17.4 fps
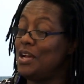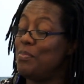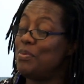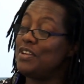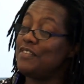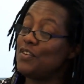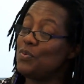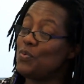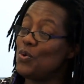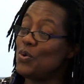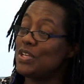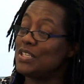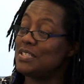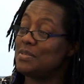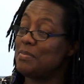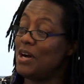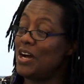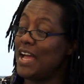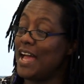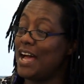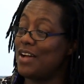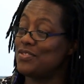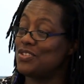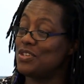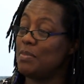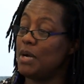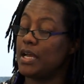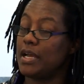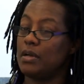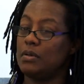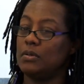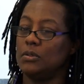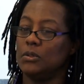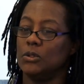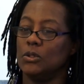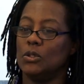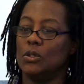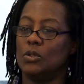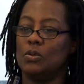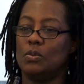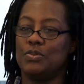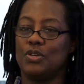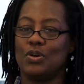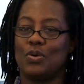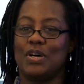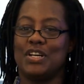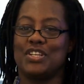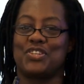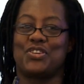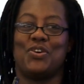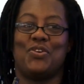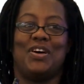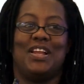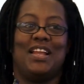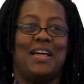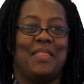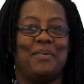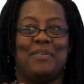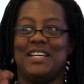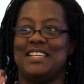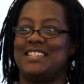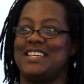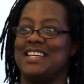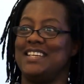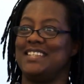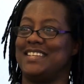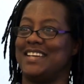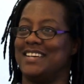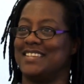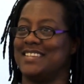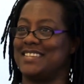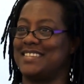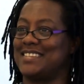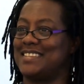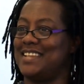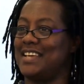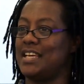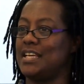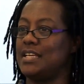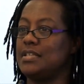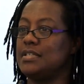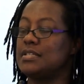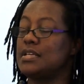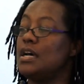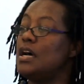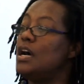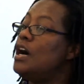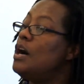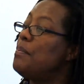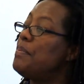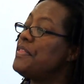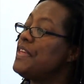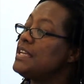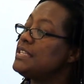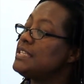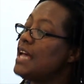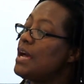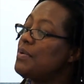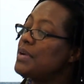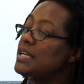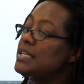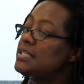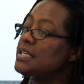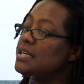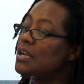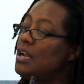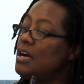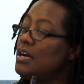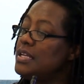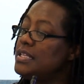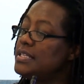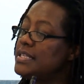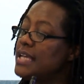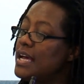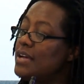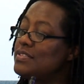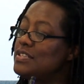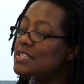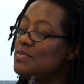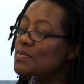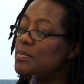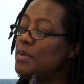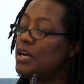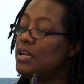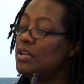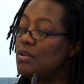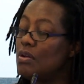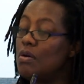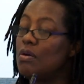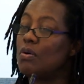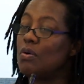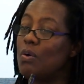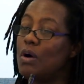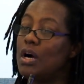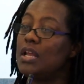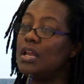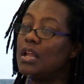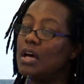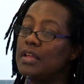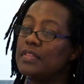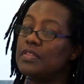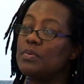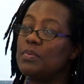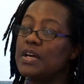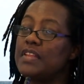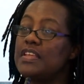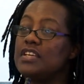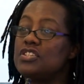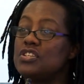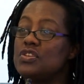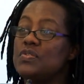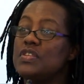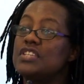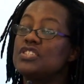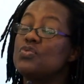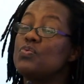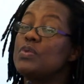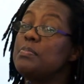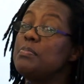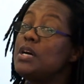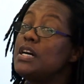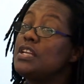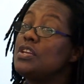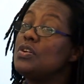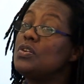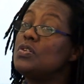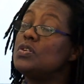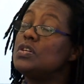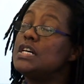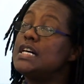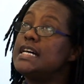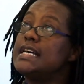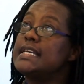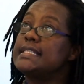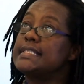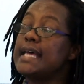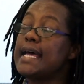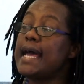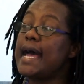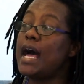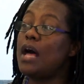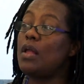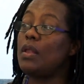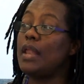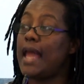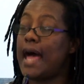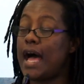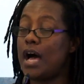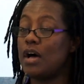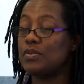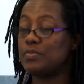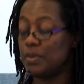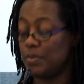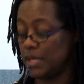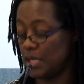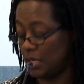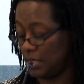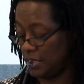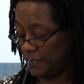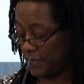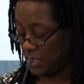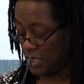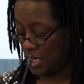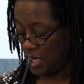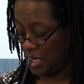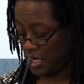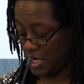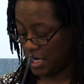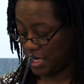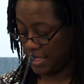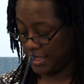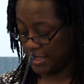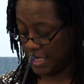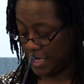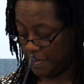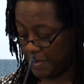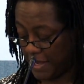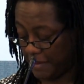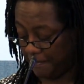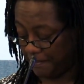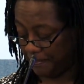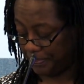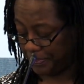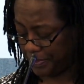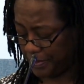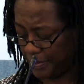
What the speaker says: But if you walk into my house, you might go, oh, I'm not quite sure I like the way she does things. But that's how it is in clients' houses. We might not quite like the way they do things, or we might not say it out loud, but we kind of internalise it a bit.